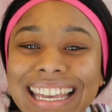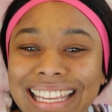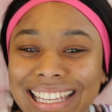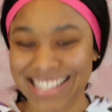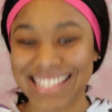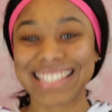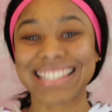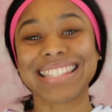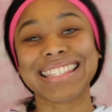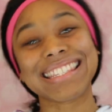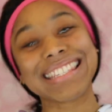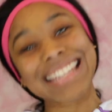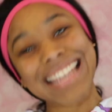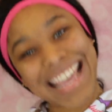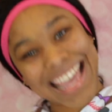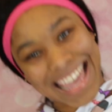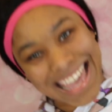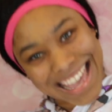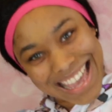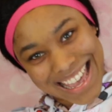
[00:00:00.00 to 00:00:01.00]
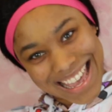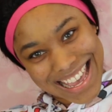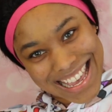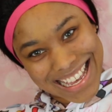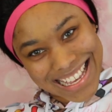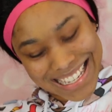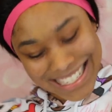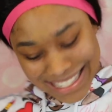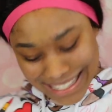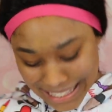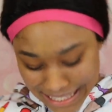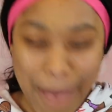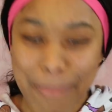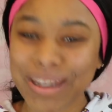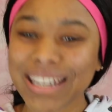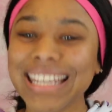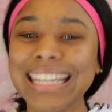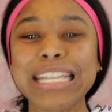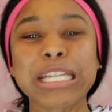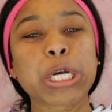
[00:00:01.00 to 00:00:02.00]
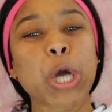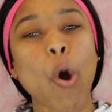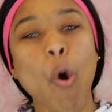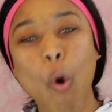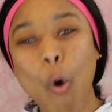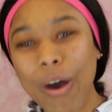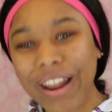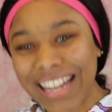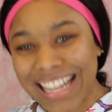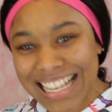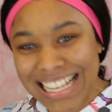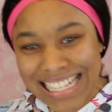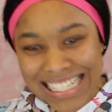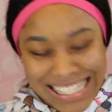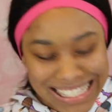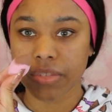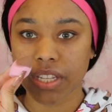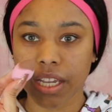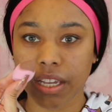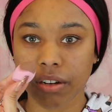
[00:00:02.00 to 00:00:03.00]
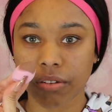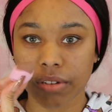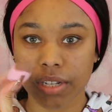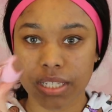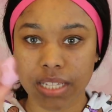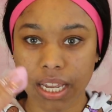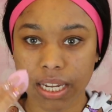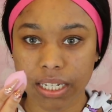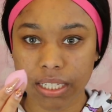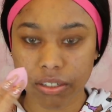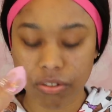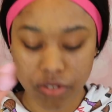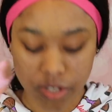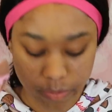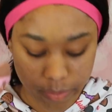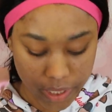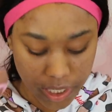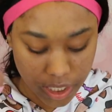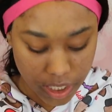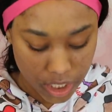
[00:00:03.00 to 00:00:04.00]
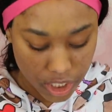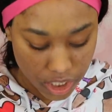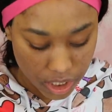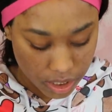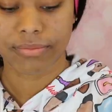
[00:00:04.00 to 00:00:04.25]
sis, ebony goddess. Take it on a tiny little sponge